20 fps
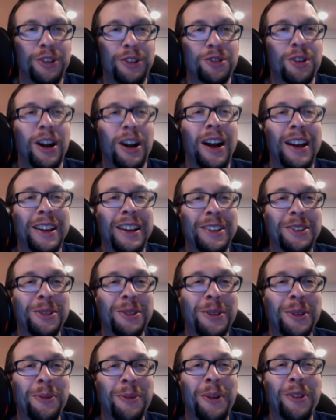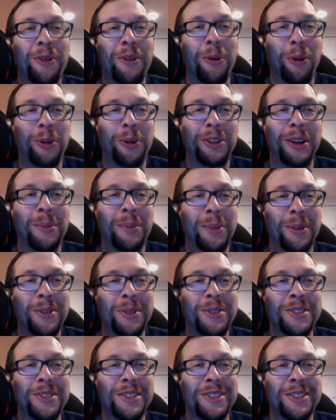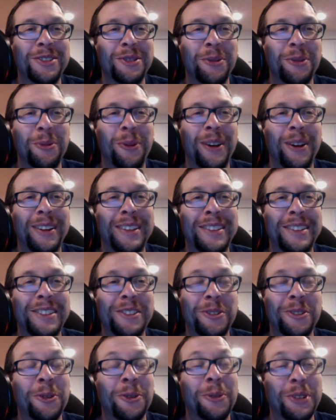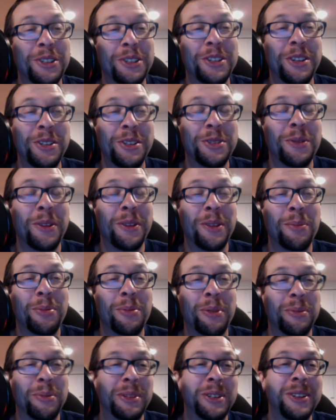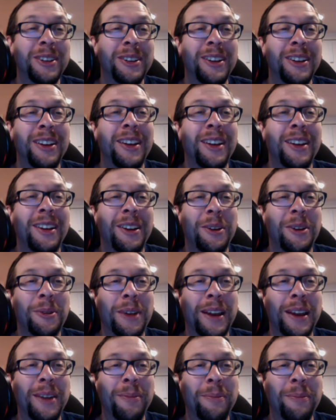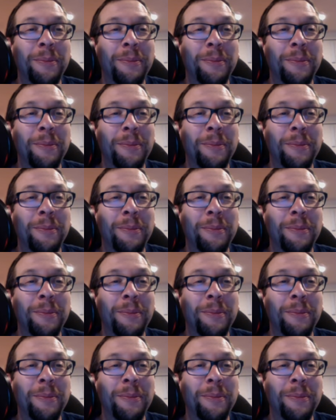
try and do it with whole numbers, so 1 and 0, which is also on the perimeter, okay,